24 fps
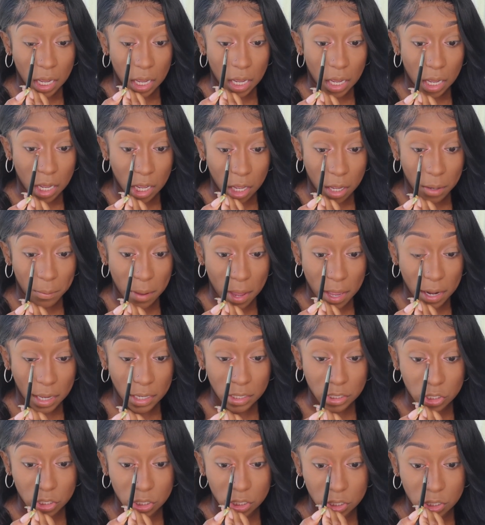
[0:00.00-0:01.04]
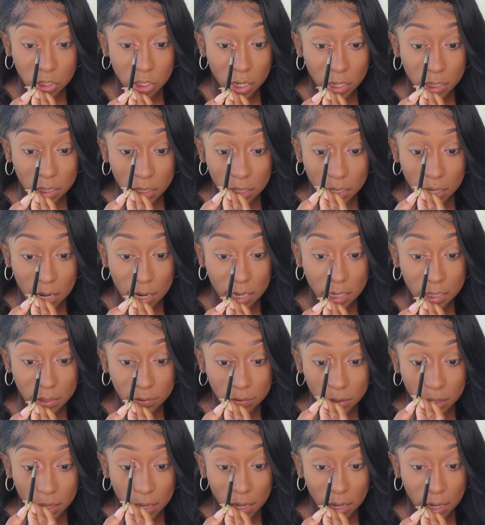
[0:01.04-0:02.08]
And I just started kind of
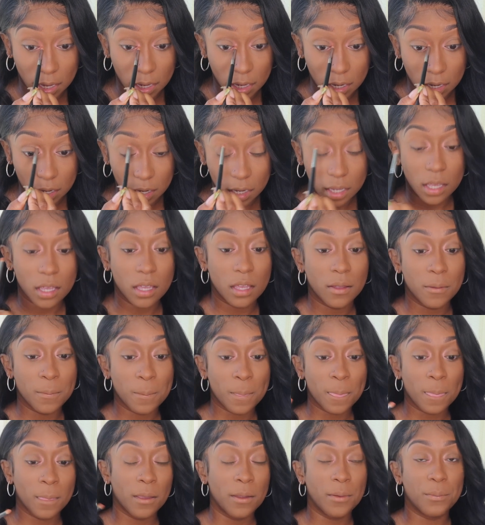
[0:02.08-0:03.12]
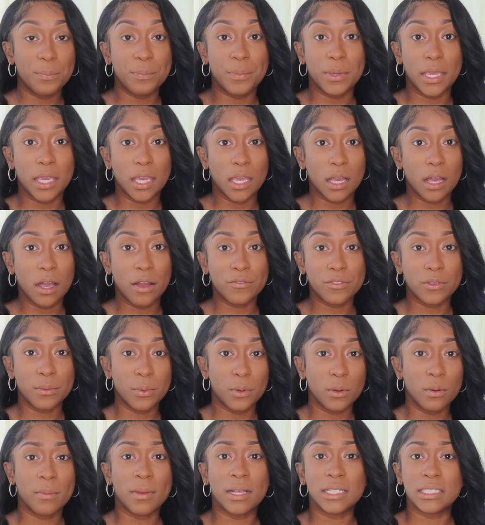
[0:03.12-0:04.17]
like being
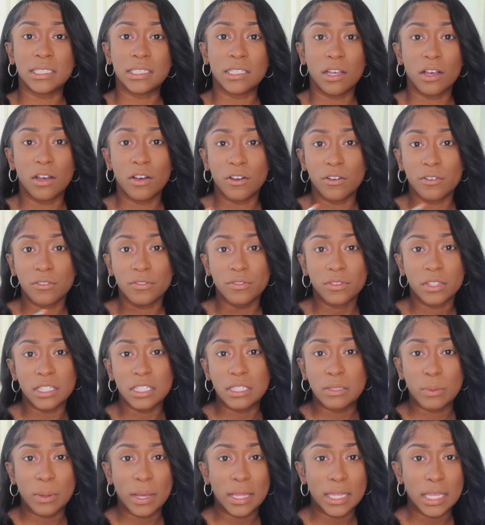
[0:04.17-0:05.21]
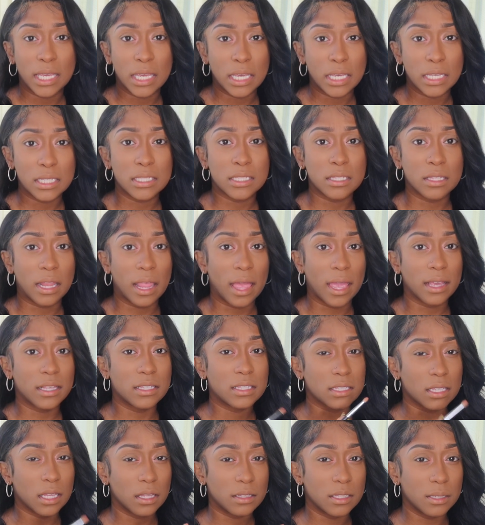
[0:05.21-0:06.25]
comfortable with myself. The swelling is like
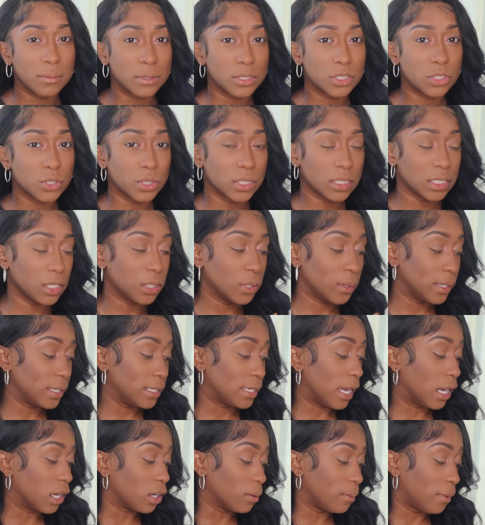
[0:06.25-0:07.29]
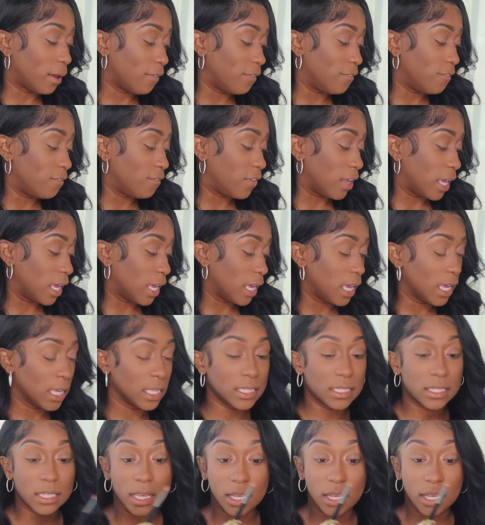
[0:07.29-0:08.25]
slowly but surely going down on my face.